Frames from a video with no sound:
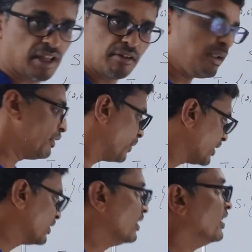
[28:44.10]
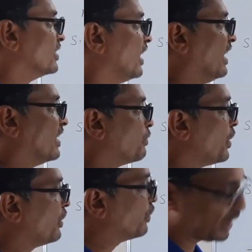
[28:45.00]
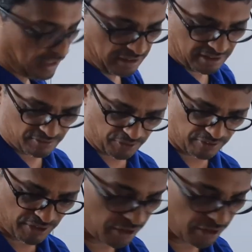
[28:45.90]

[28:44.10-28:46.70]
will be, because see the point, when I